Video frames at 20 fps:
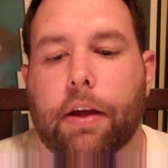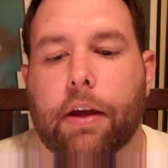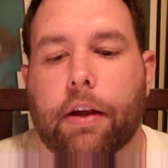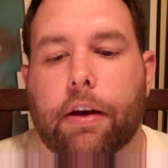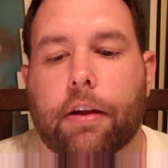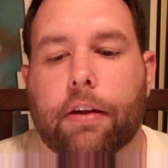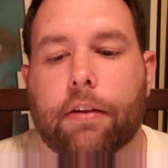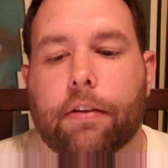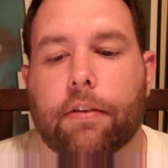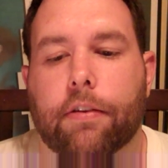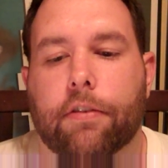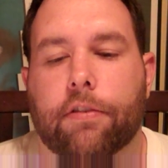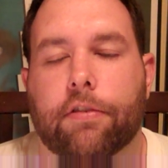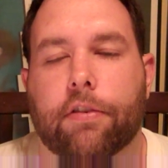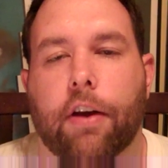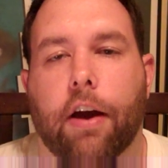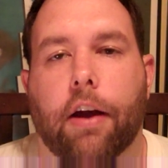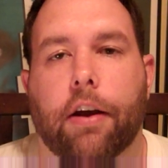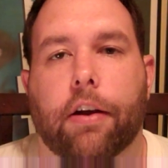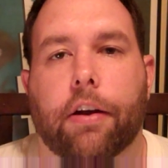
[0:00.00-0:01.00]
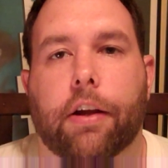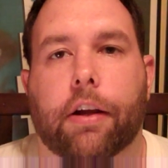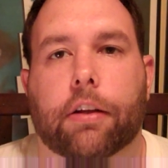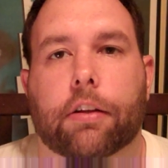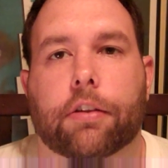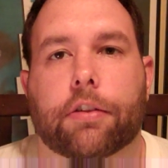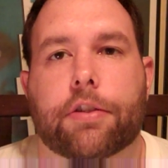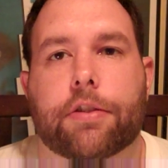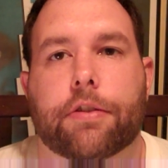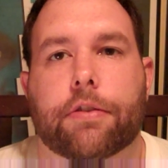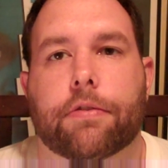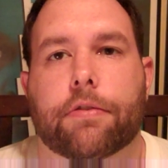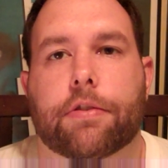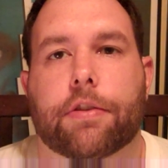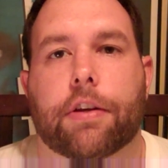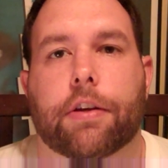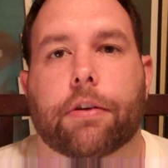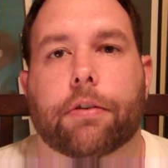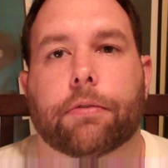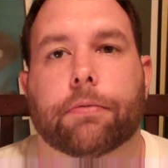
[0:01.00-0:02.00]
that is shot in English,
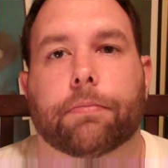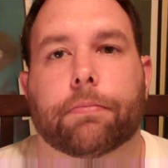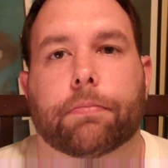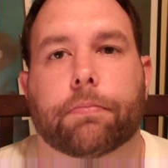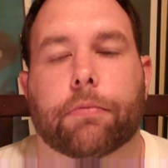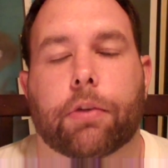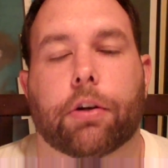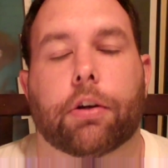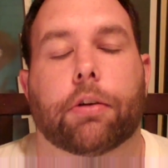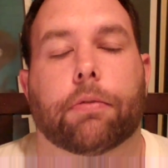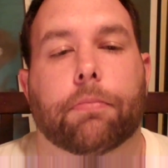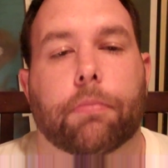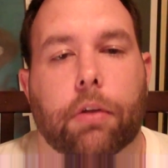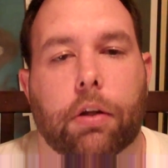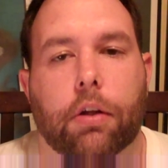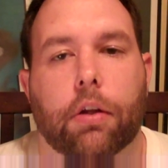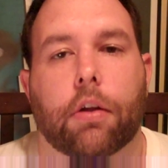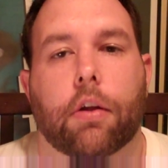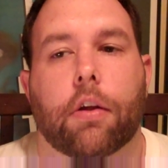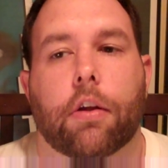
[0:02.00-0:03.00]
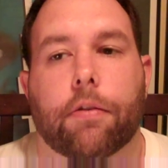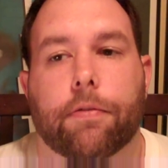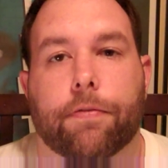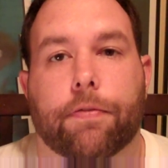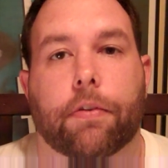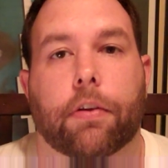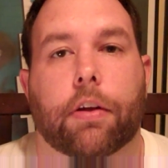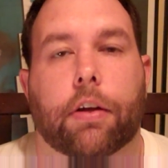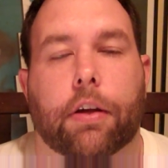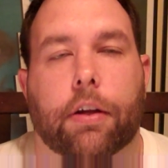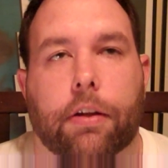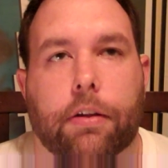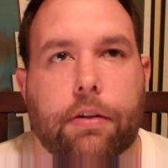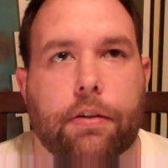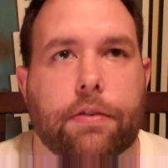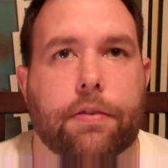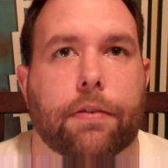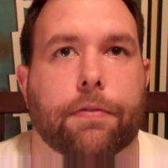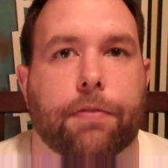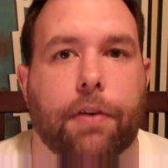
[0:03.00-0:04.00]
so, or
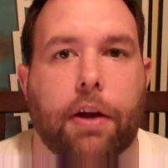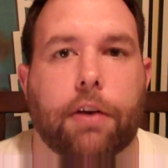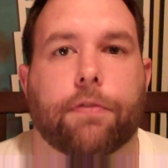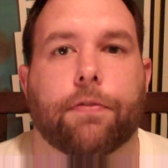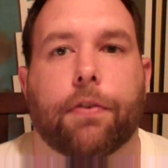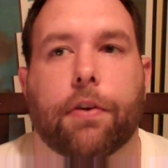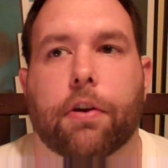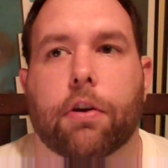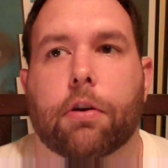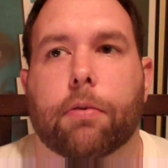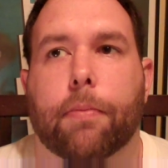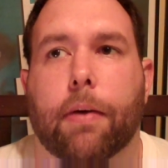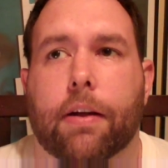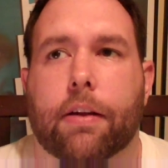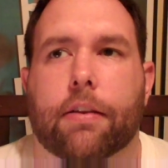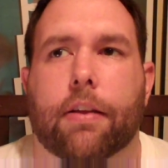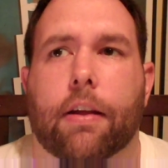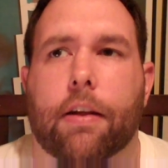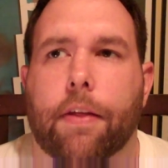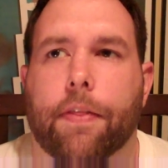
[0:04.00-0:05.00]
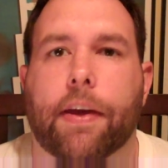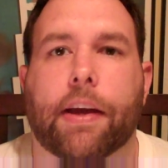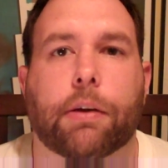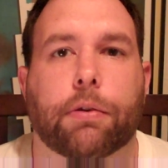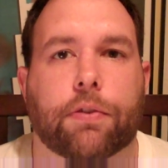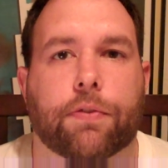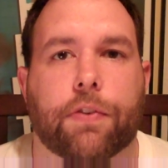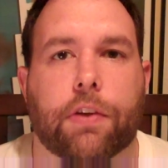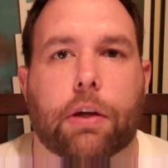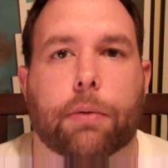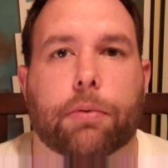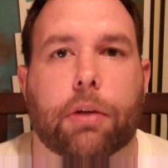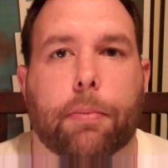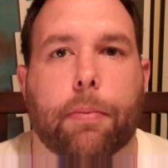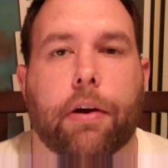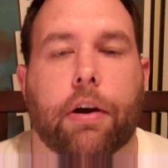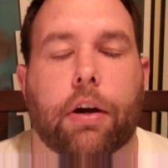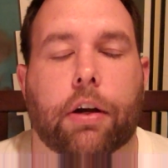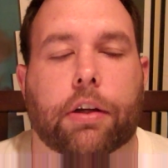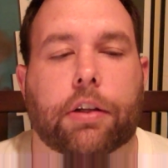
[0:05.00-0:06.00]
it's a French film. I think it was filmed in
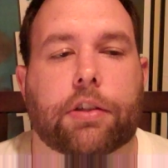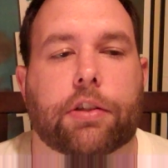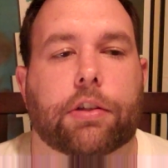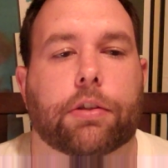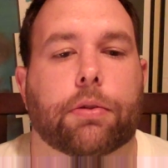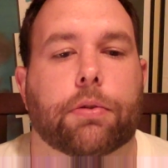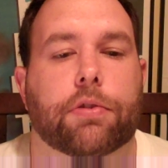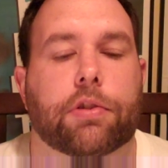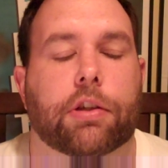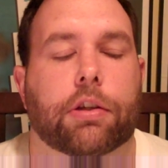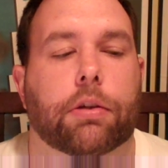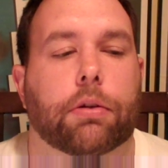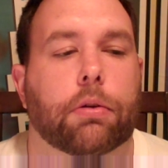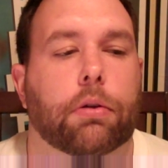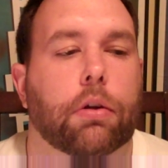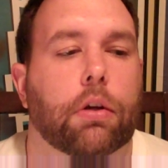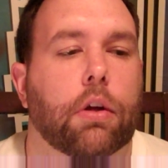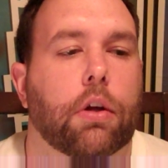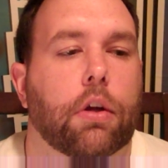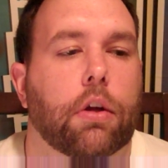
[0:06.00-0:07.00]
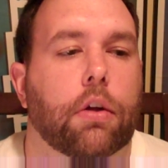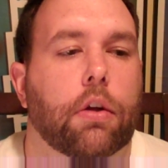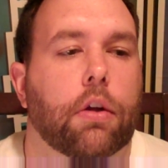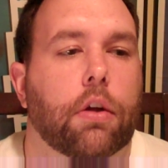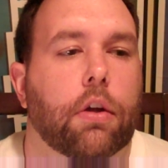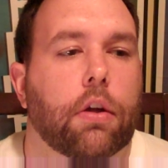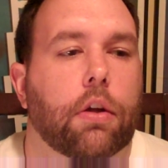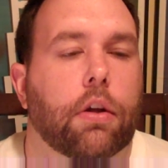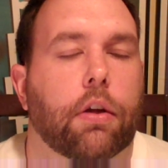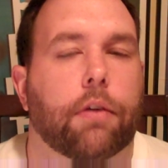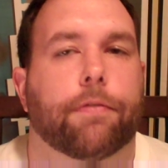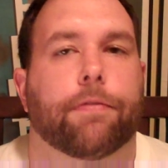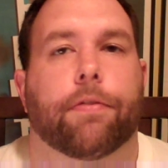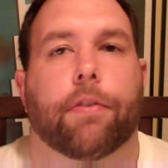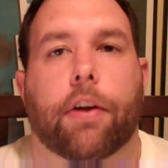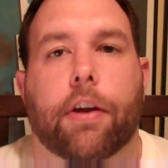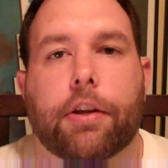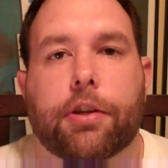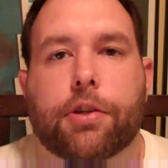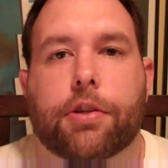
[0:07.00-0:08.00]
America, too, so
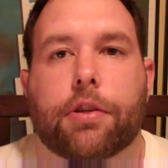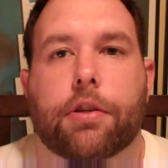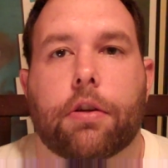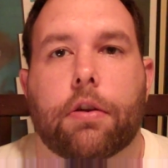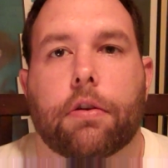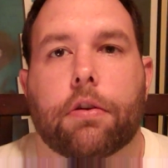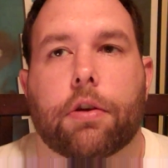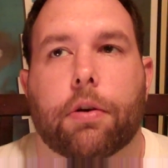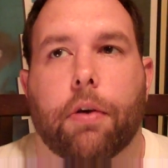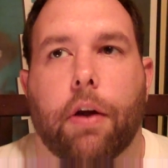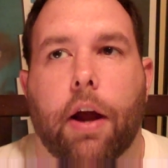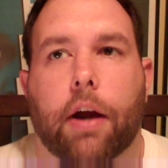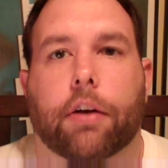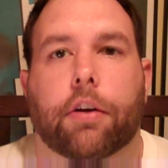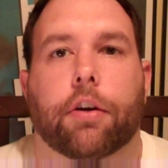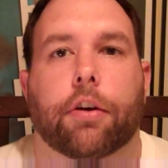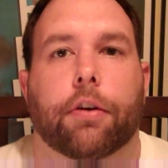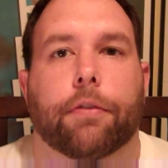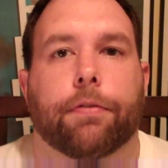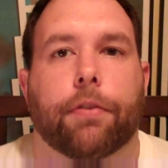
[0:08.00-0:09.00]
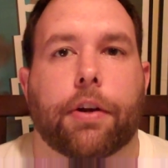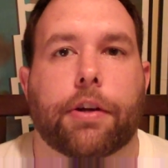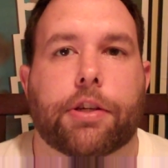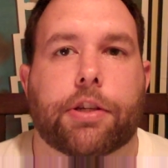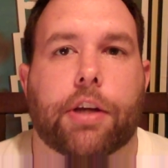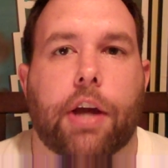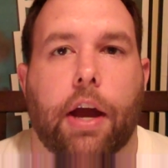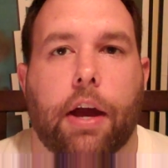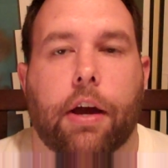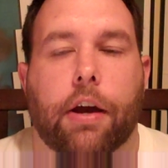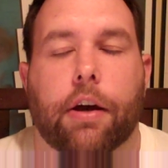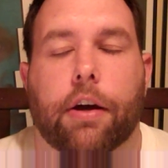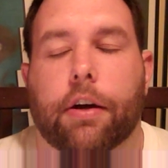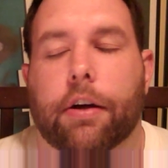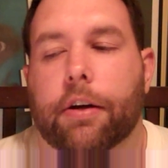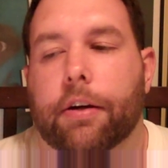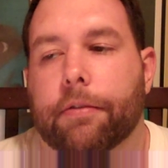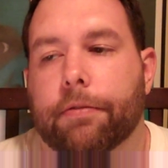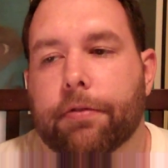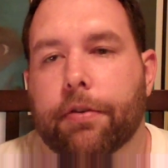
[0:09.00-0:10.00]
French director, French
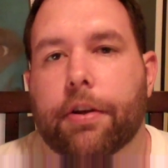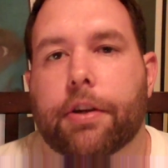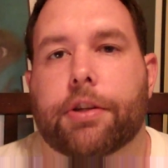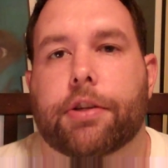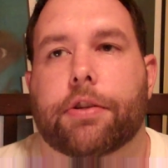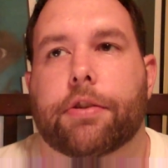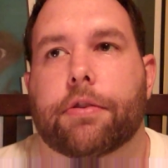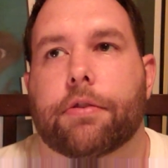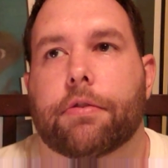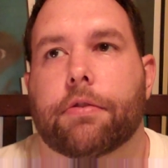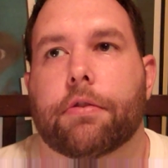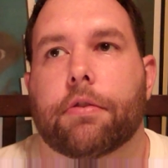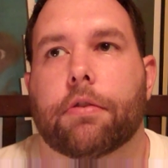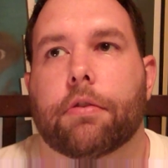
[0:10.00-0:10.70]
French,